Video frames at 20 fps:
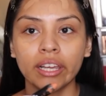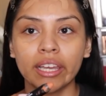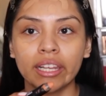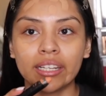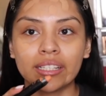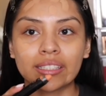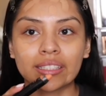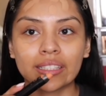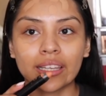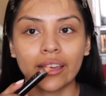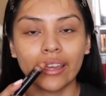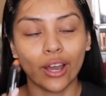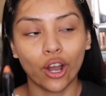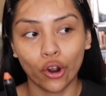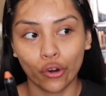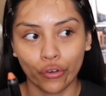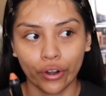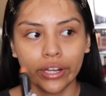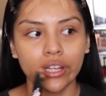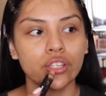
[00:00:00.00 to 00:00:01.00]
and it's
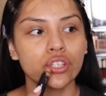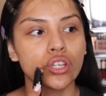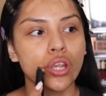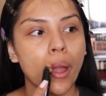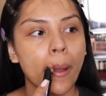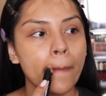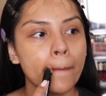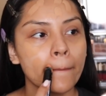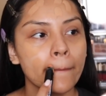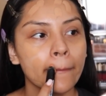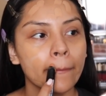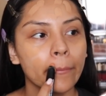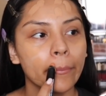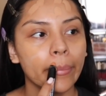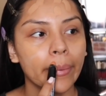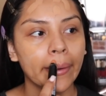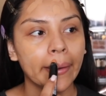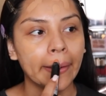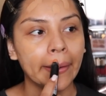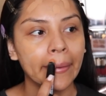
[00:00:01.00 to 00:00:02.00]
orange,
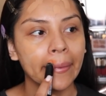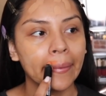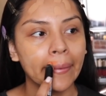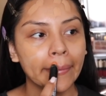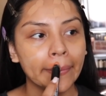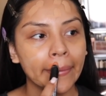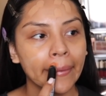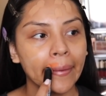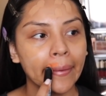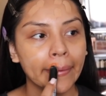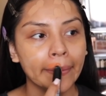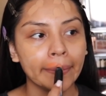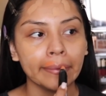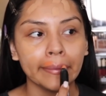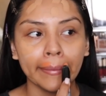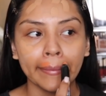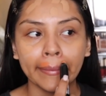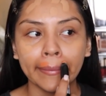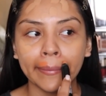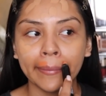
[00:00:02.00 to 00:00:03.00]
but I like taking
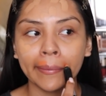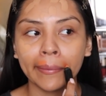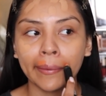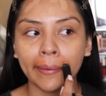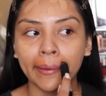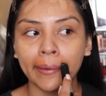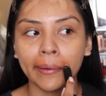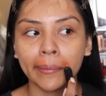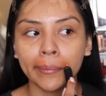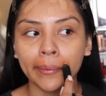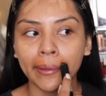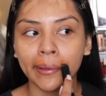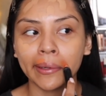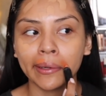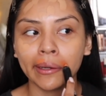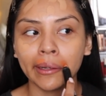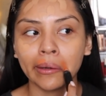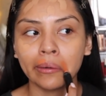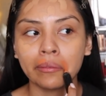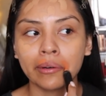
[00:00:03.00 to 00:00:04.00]
this and
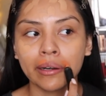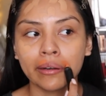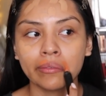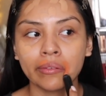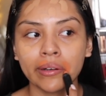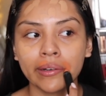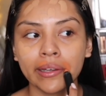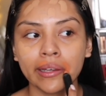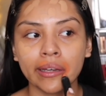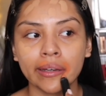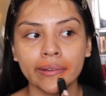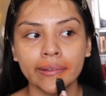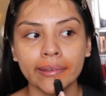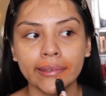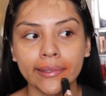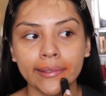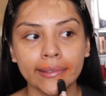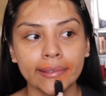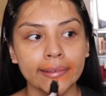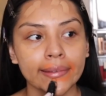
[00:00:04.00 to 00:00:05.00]
applying it wherever I have
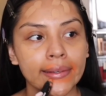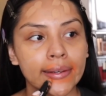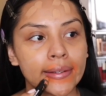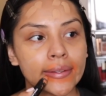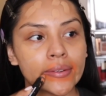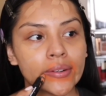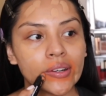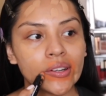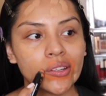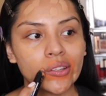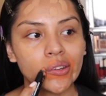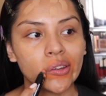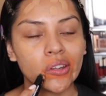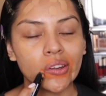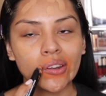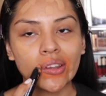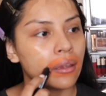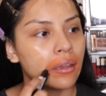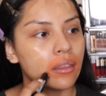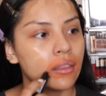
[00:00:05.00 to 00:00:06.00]
like
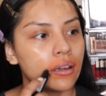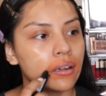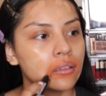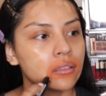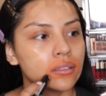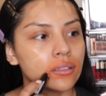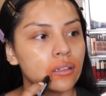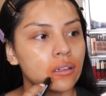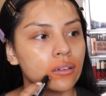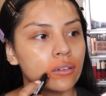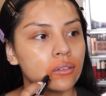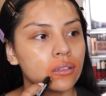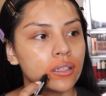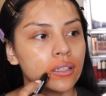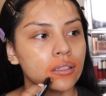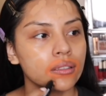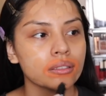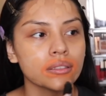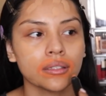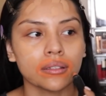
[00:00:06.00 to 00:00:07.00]
discoloration, and that is
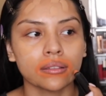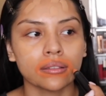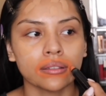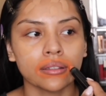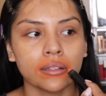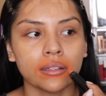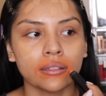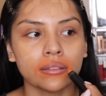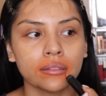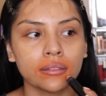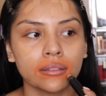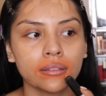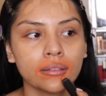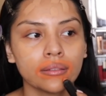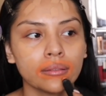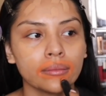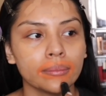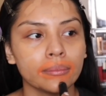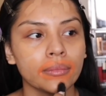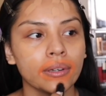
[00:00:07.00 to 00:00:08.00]
always around
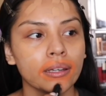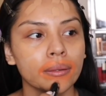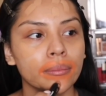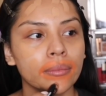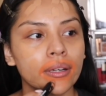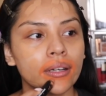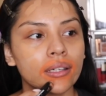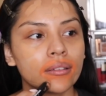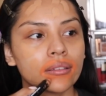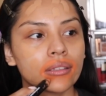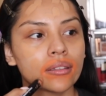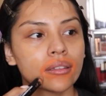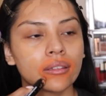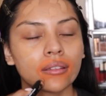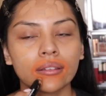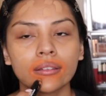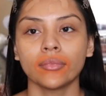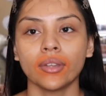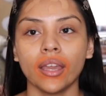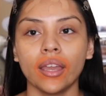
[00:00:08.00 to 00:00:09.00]
my mouth.
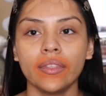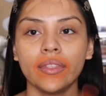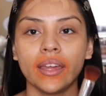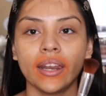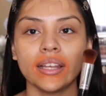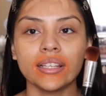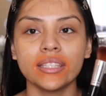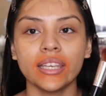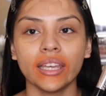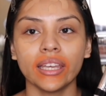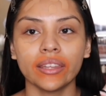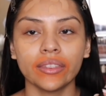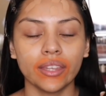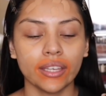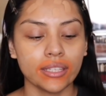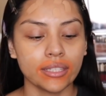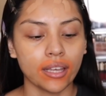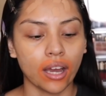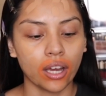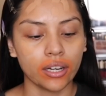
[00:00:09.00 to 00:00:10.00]
And then I take
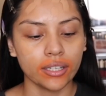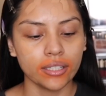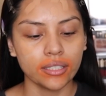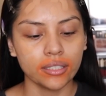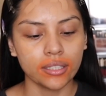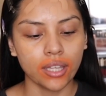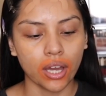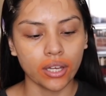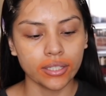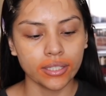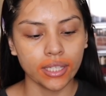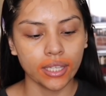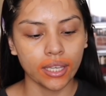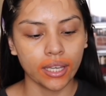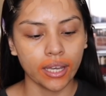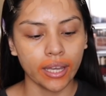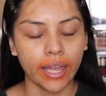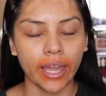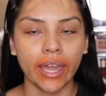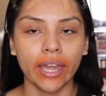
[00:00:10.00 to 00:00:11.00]
this
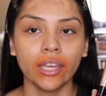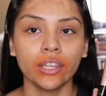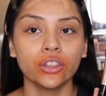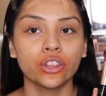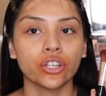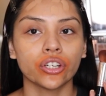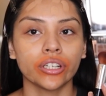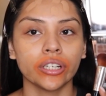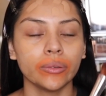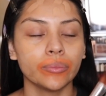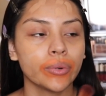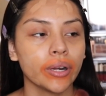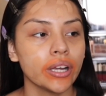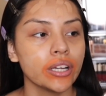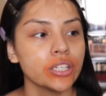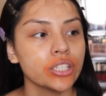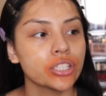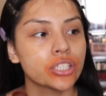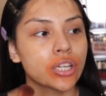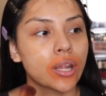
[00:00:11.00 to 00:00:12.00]
Anastasia A30
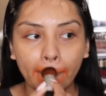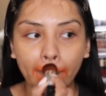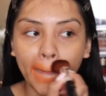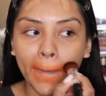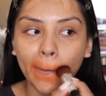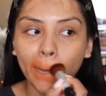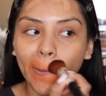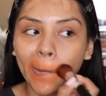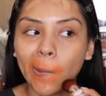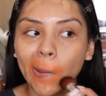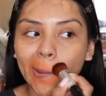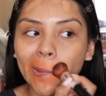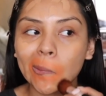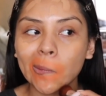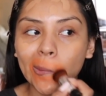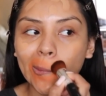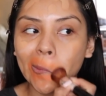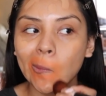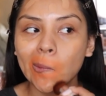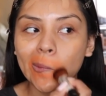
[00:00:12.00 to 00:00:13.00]
brush, and what I
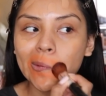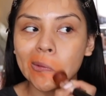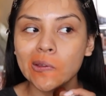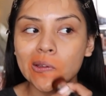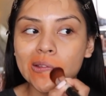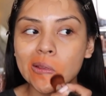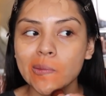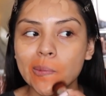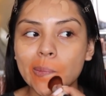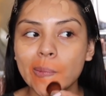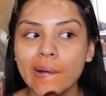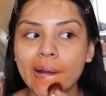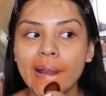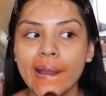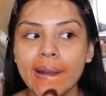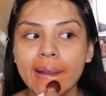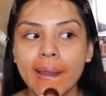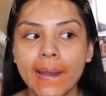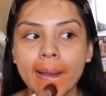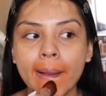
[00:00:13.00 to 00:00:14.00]
do is just
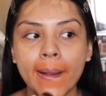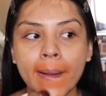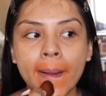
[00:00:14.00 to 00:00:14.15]
spread